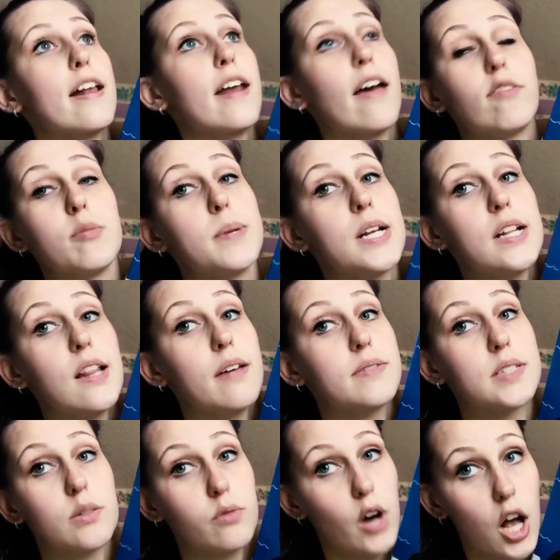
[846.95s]
everybody loves the
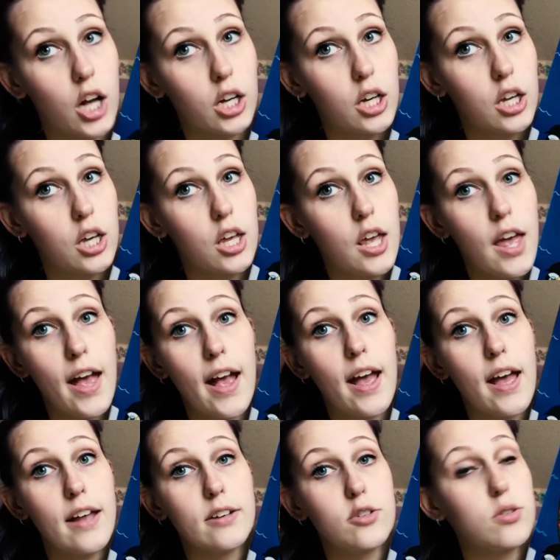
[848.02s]
frog
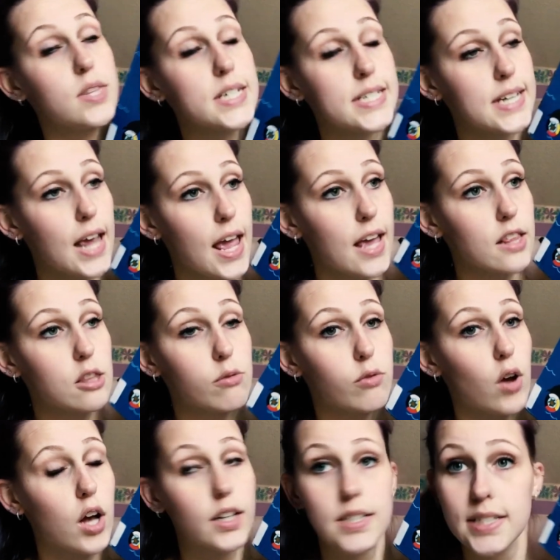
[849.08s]
and to this day the
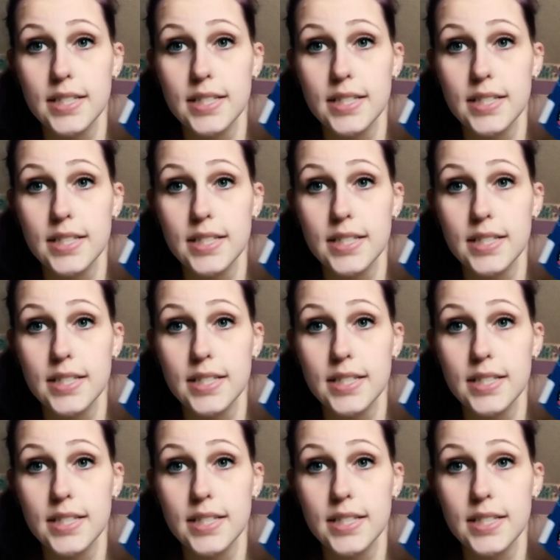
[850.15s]
frog is